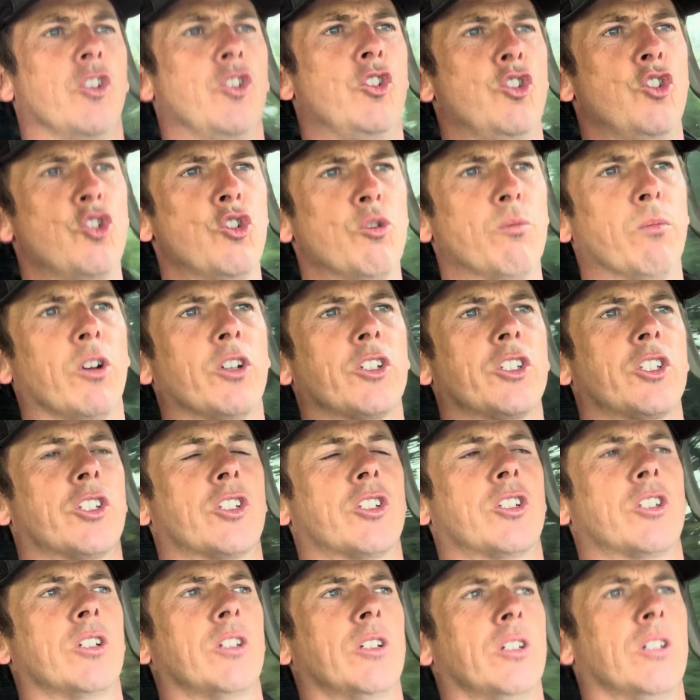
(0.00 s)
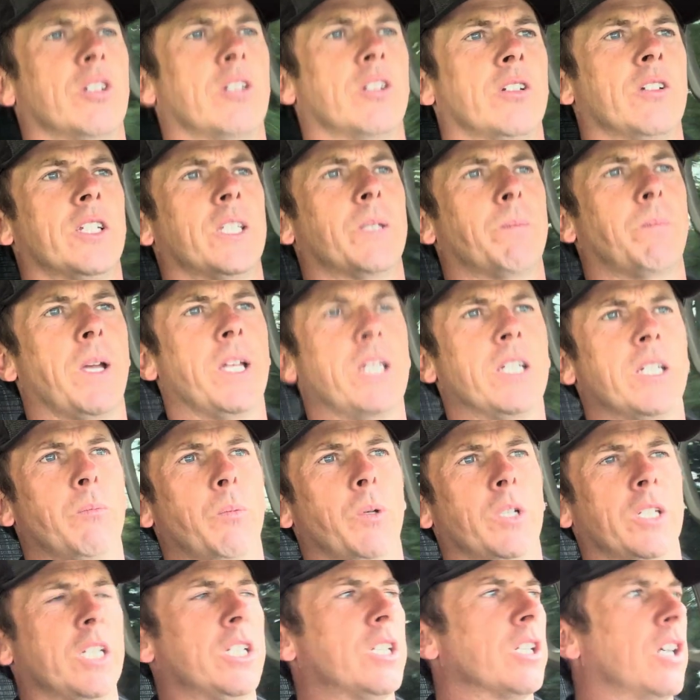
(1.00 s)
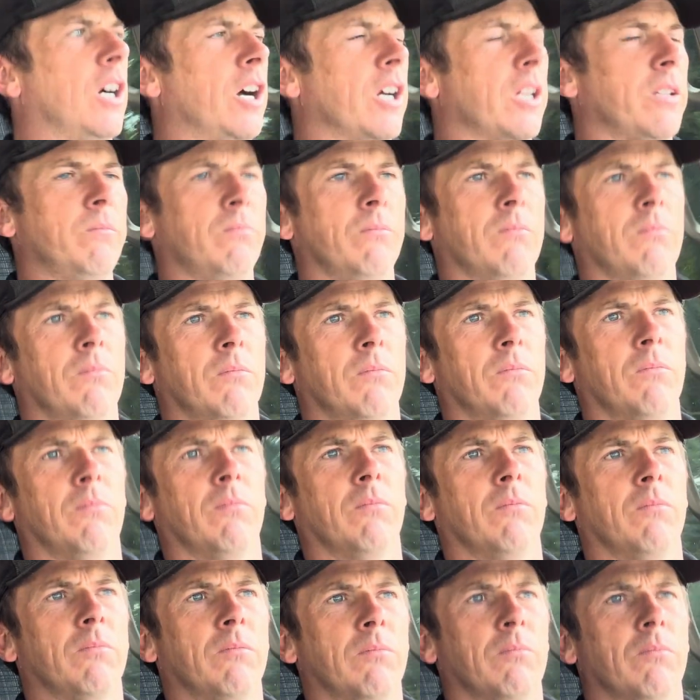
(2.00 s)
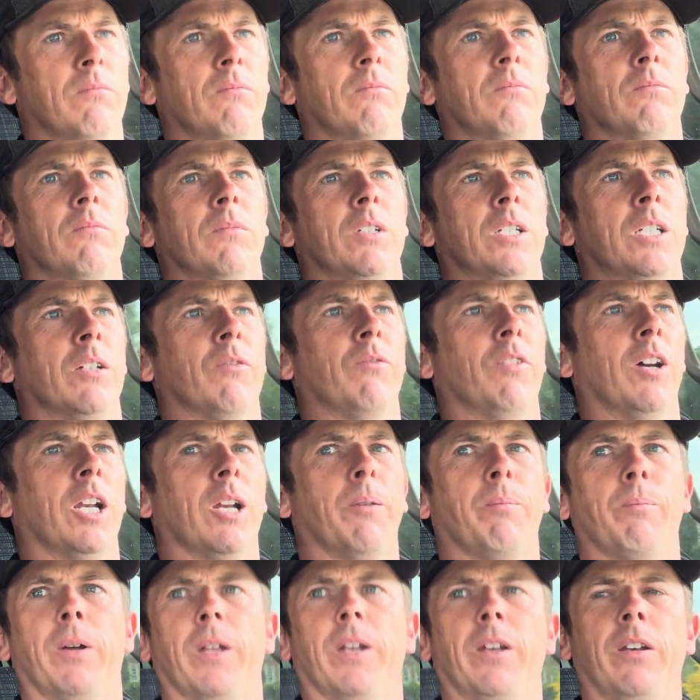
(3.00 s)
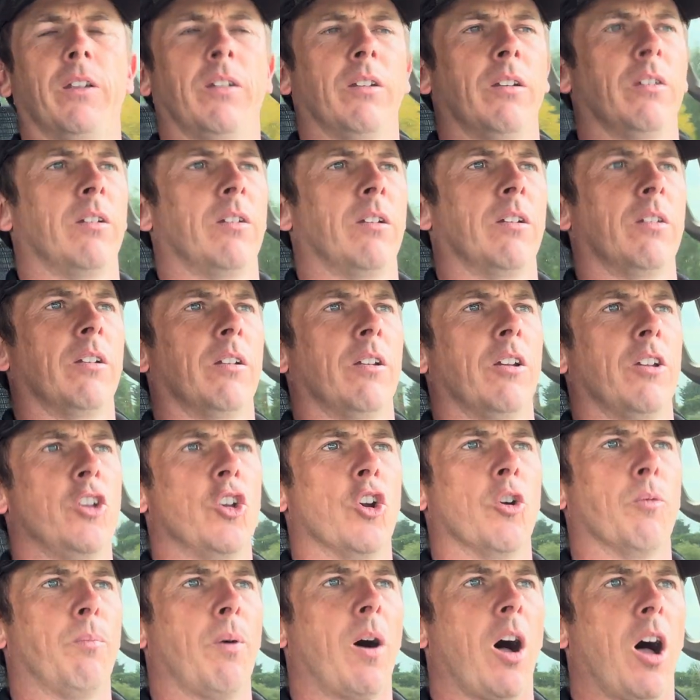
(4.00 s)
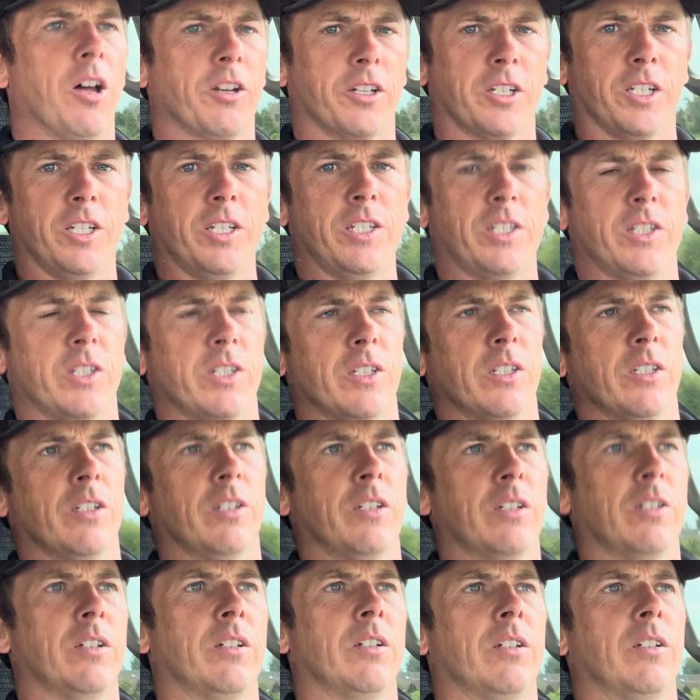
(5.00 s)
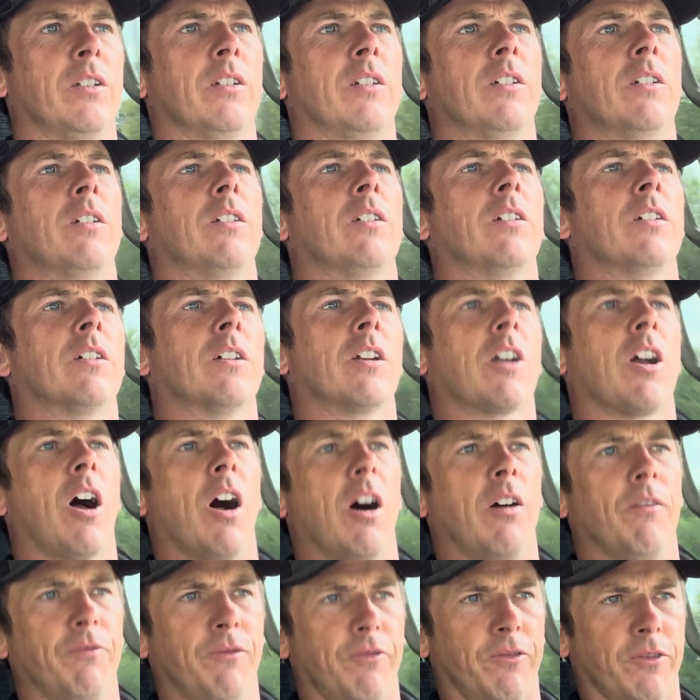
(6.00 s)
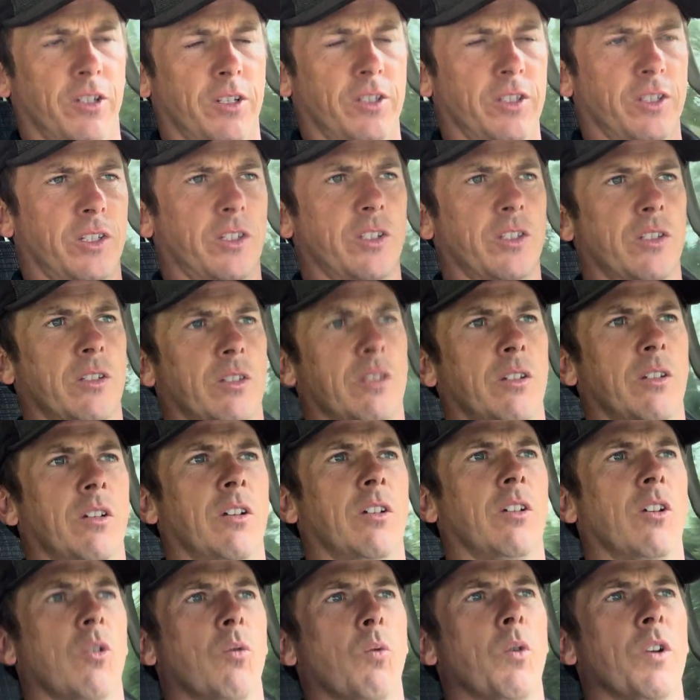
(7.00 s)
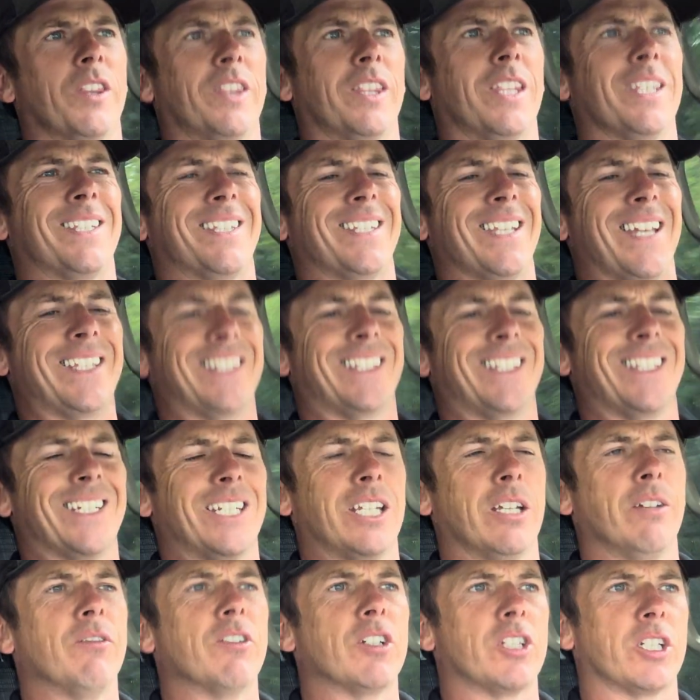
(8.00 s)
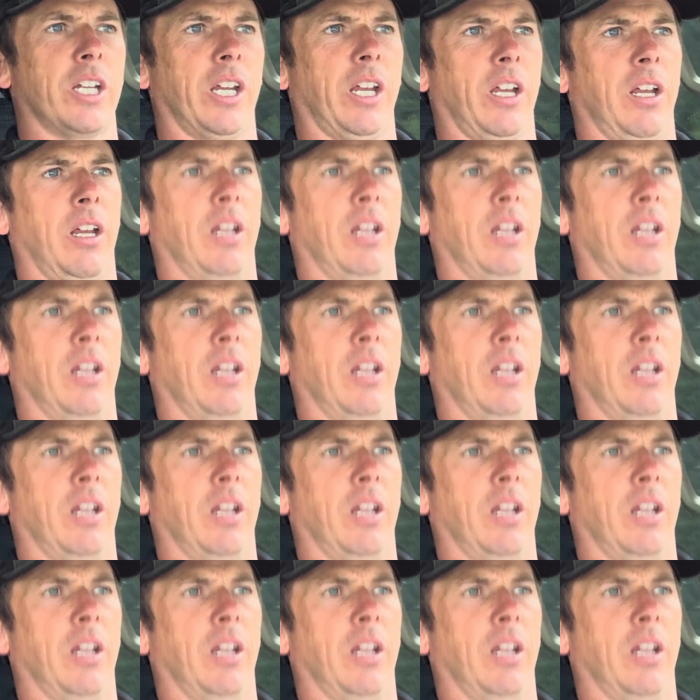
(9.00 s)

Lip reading: you must spend a bit of time developing your body's confidence with the sensitivity